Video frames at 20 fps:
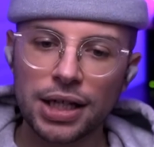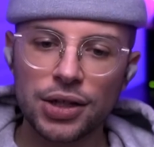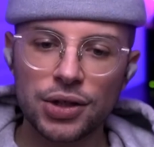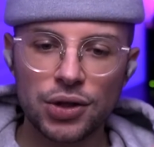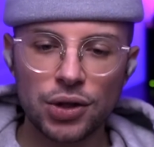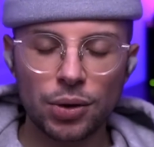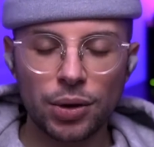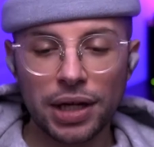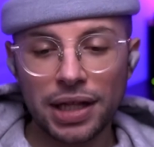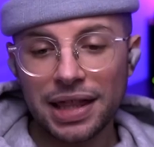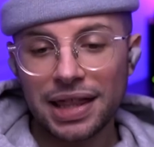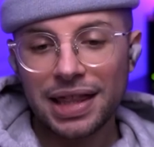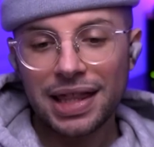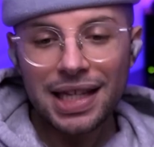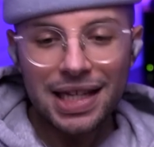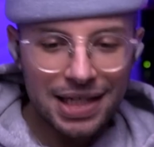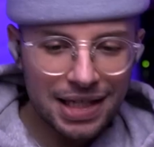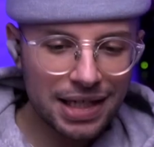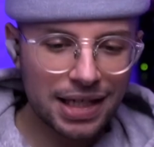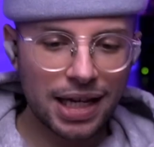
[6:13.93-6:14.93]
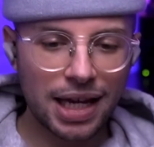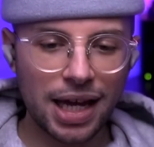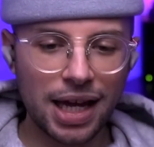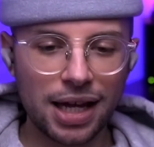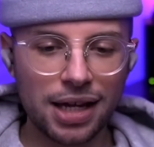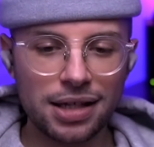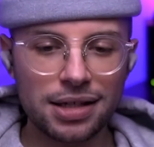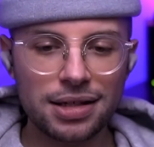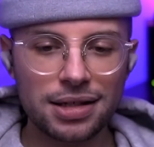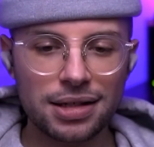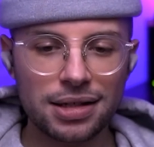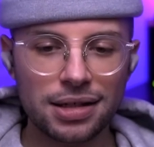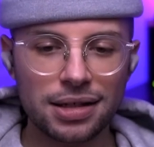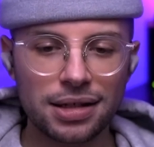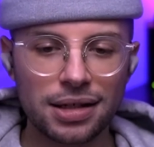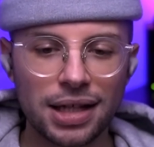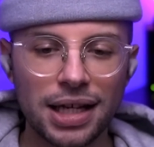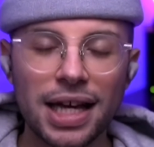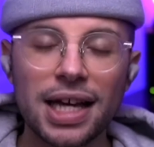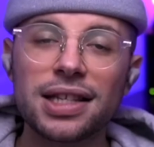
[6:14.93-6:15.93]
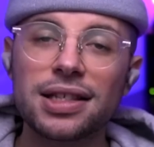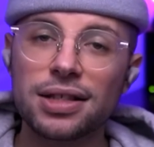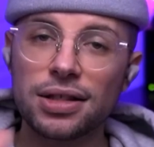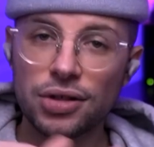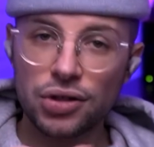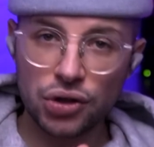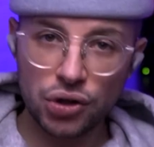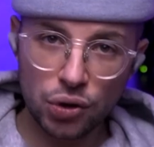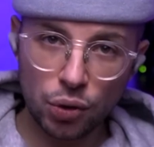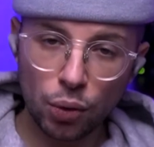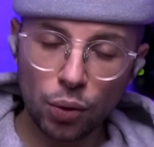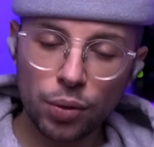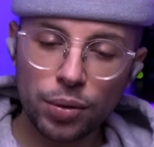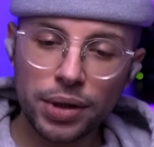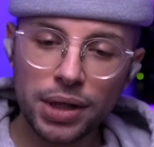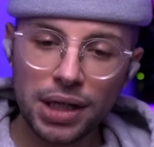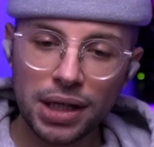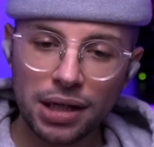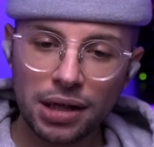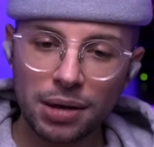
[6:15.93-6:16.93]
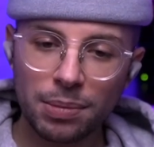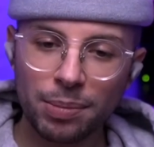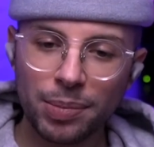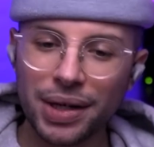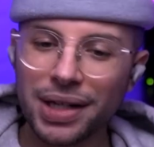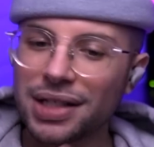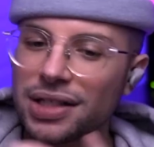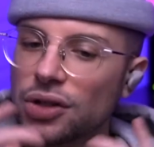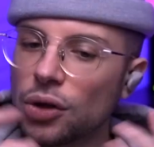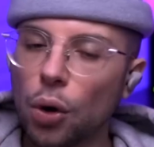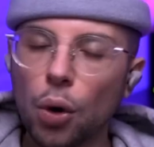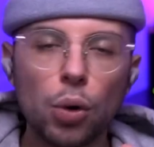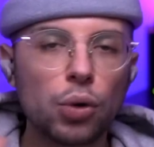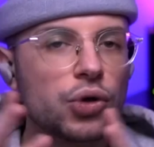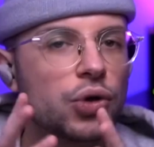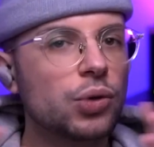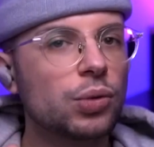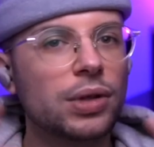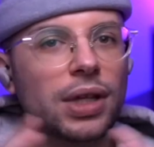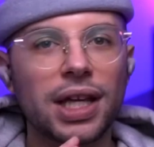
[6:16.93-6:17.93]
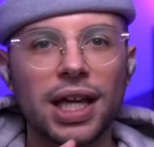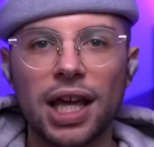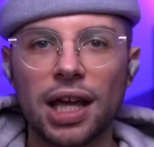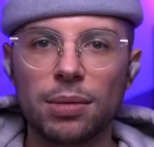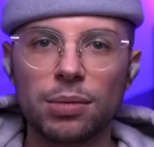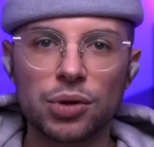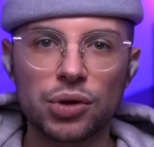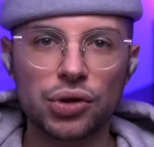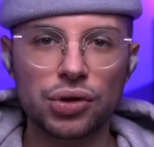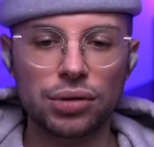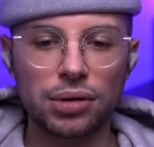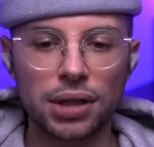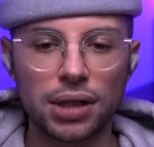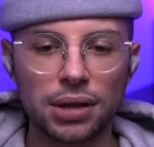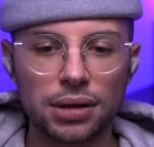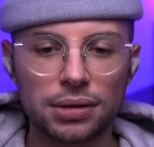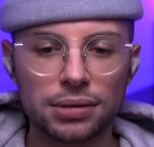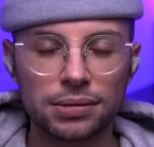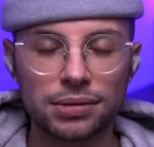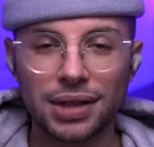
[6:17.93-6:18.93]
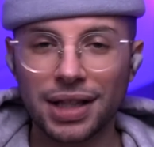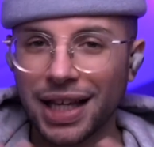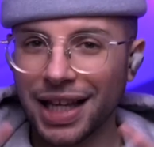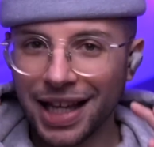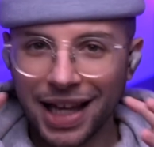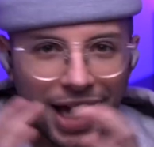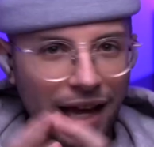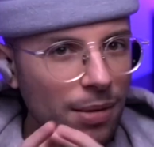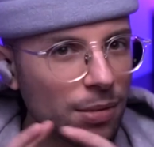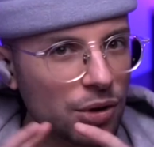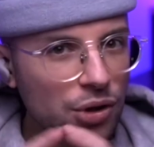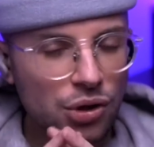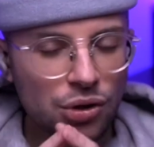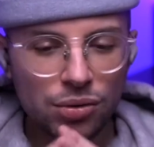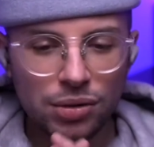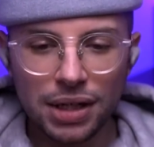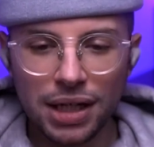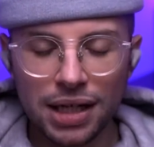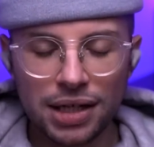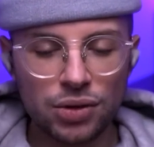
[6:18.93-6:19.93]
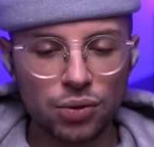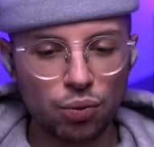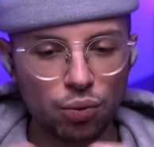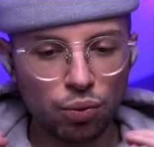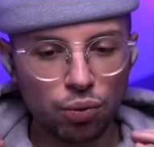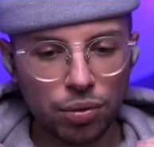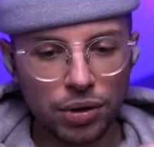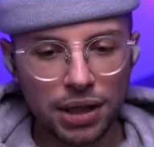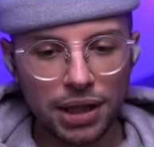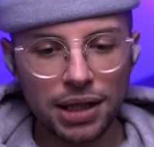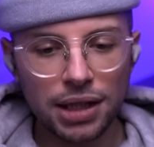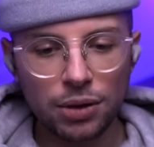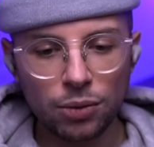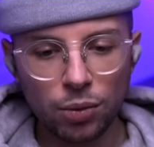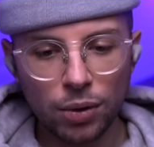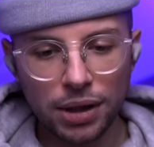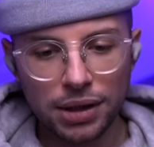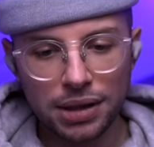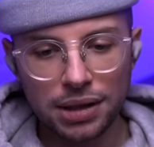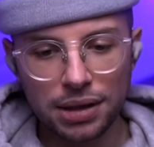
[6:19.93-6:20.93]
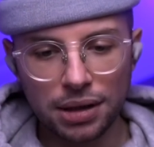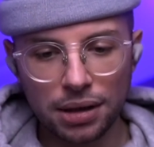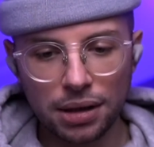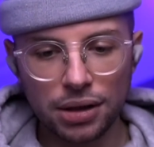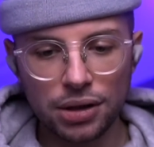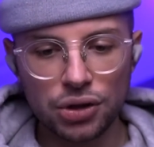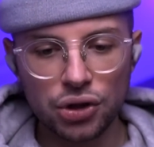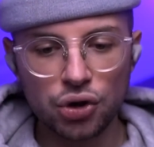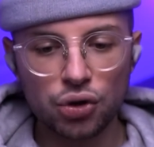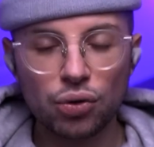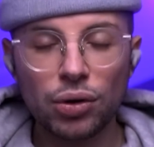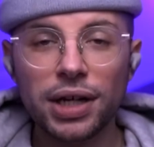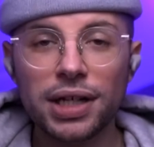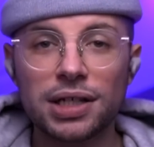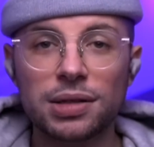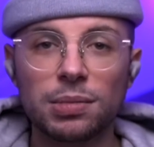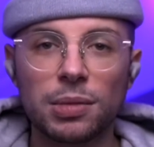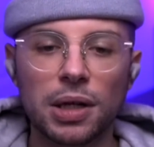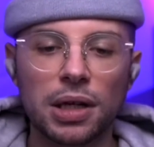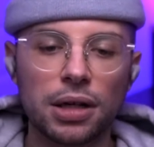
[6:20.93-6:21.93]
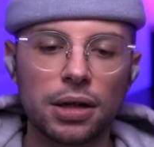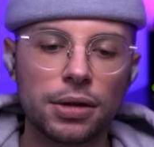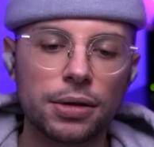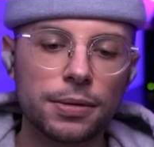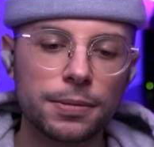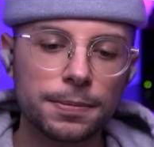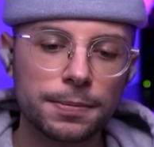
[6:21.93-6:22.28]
So in this case, it's the story, but it's also the chemistry. The chemistry is really what strikes me here.